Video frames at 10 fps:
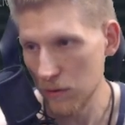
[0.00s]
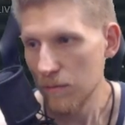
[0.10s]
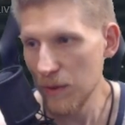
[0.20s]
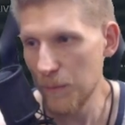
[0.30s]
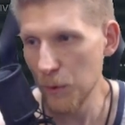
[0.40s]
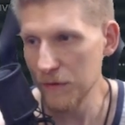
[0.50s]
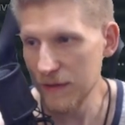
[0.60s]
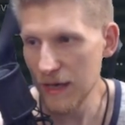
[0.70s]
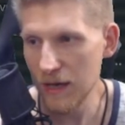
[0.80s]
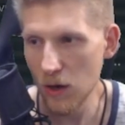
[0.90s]
People
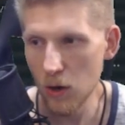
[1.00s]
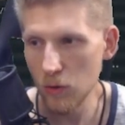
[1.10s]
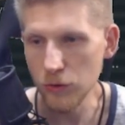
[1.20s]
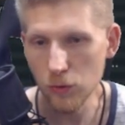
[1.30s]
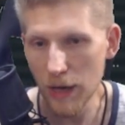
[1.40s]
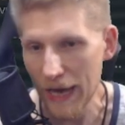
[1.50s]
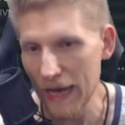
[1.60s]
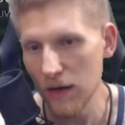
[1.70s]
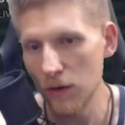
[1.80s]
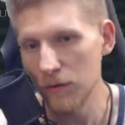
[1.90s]
say, oh, you
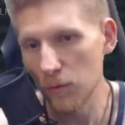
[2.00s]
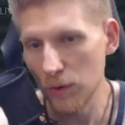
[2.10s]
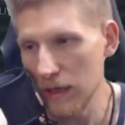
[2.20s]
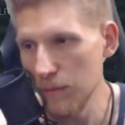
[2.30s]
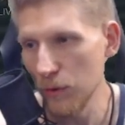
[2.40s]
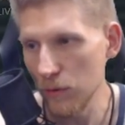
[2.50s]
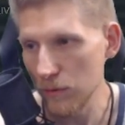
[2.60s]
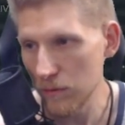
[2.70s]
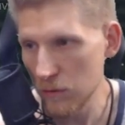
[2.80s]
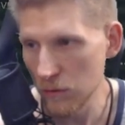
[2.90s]
hate on the reboot
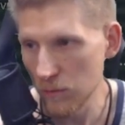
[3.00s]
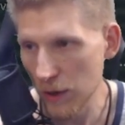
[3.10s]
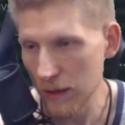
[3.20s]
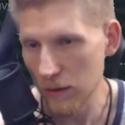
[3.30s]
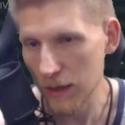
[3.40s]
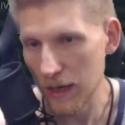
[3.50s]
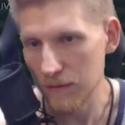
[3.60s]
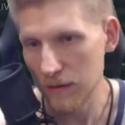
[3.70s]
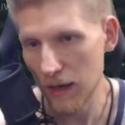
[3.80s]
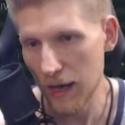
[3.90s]
Tomb Raider
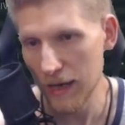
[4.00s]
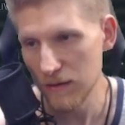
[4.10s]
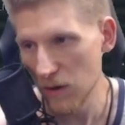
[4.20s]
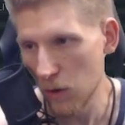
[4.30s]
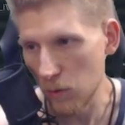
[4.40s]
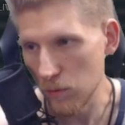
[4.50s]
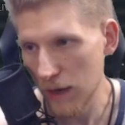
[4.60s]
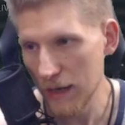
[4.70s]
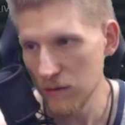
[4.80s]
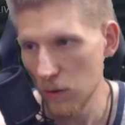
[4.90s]
games. I don't
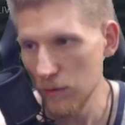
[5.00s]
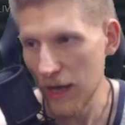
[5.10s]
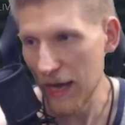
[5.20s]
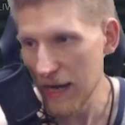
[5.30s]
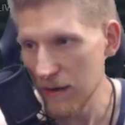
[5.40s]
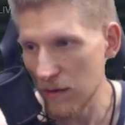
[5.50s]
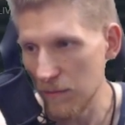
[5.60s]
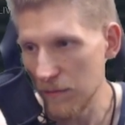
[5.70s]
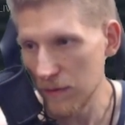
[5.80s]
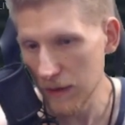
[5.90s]
hate them.
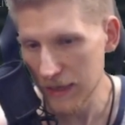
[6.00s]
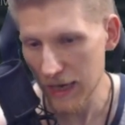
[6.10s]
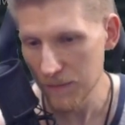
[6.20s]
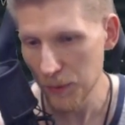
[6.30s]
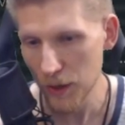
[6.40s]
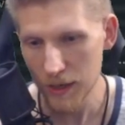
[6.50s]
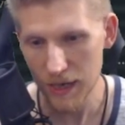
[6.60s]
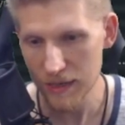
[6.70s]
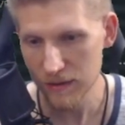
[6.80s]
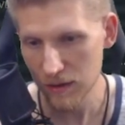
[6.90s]
The gameplay
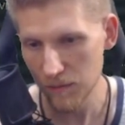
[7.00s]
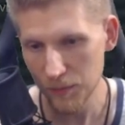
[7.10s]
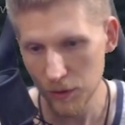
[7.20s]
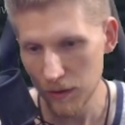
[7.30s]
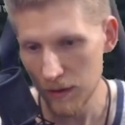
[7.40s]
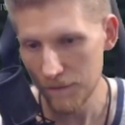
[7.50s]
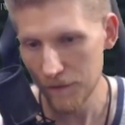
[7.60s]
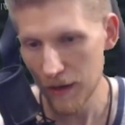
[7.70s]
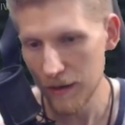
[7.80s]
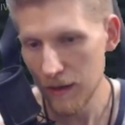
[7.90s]
is completely
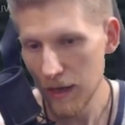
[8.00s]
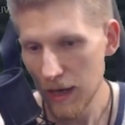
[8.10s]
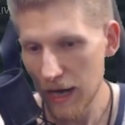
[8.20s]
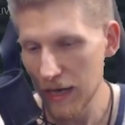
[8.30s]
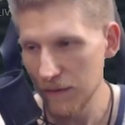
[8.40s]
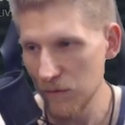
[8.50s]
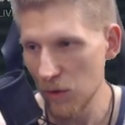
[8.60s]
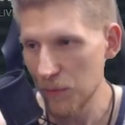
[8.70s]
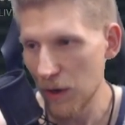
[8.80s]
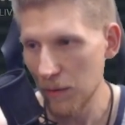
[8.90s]
fine. I have no
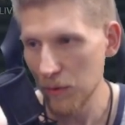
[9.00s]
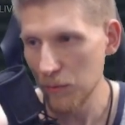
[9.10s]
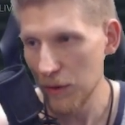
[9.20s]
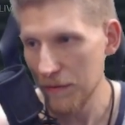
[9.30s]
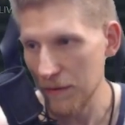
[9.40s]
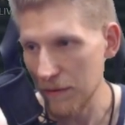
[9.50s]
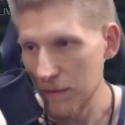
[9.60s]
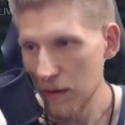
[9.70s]
problem with it.